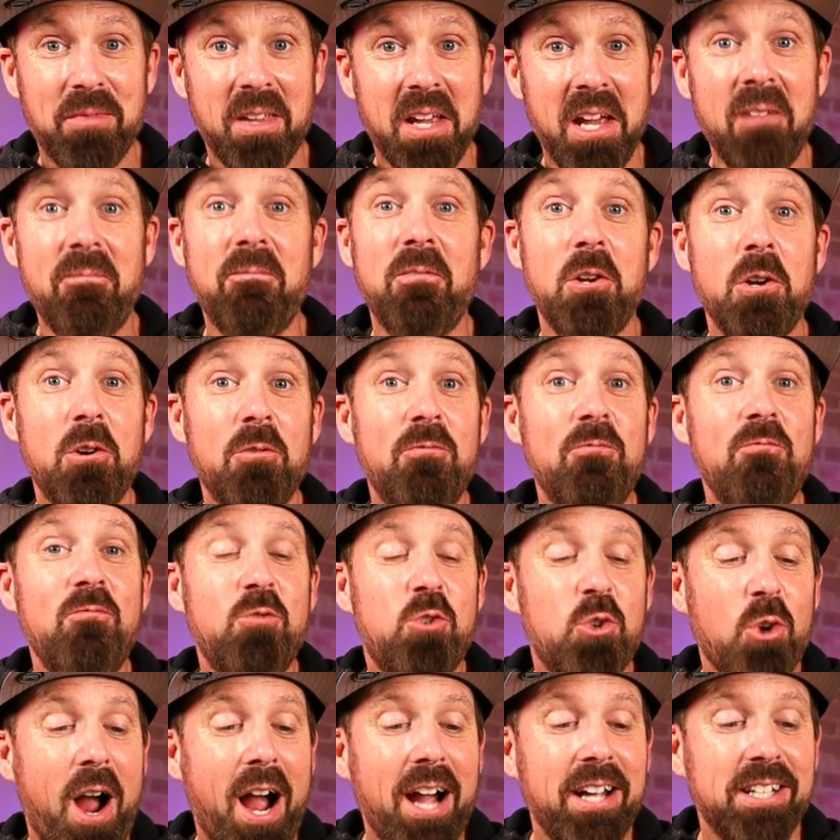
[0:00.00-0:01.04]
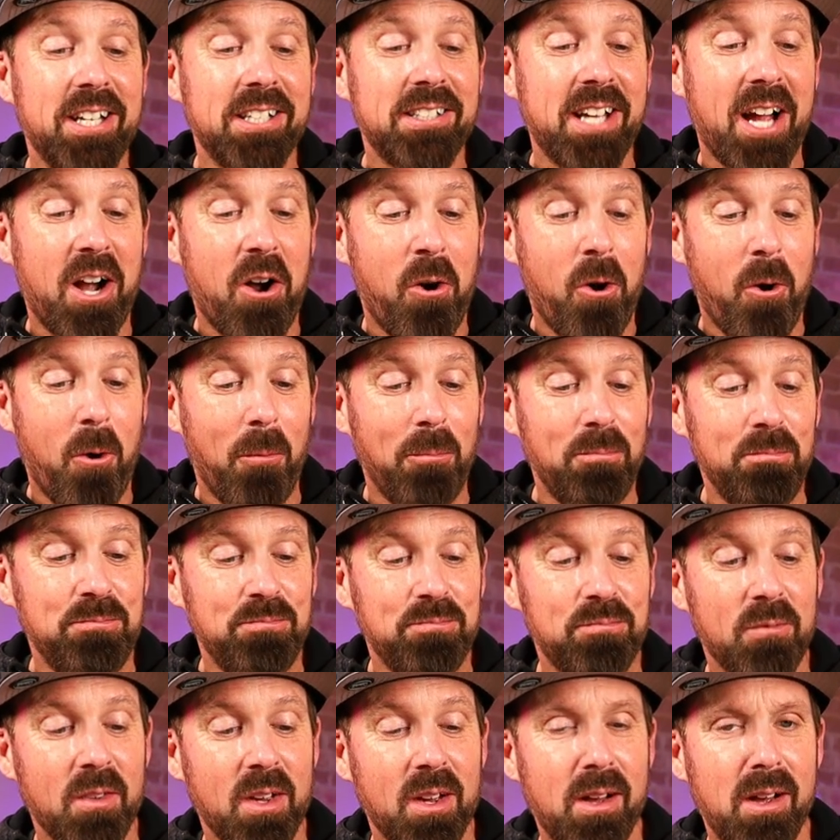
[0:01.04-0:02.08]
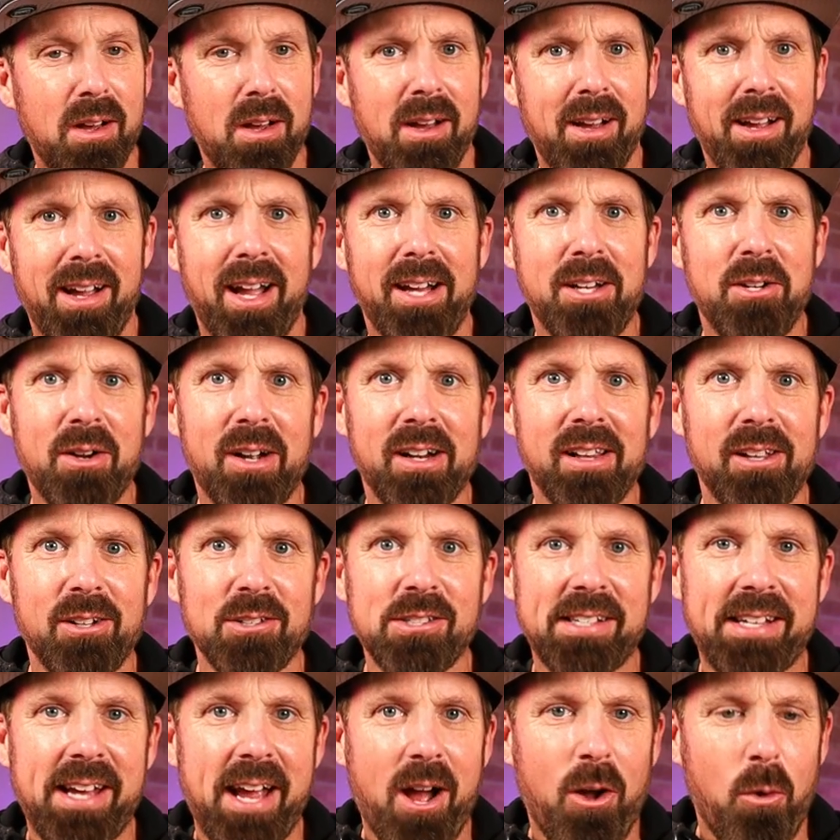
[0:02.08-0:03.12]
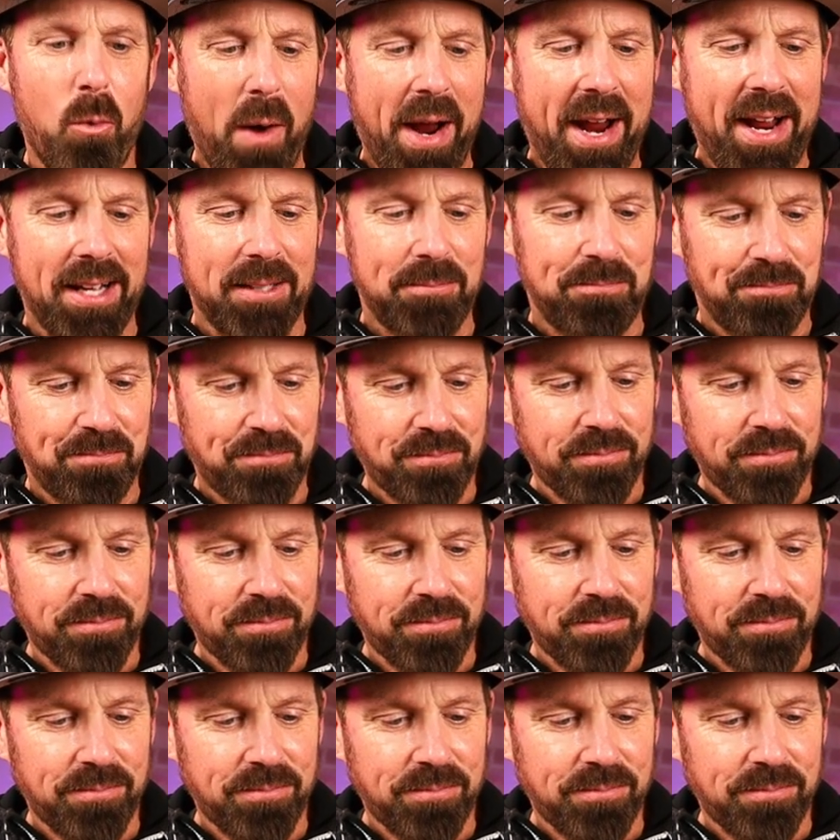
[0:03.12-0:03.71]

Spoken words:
If you've tried this at home and you got a little scale, weigh it.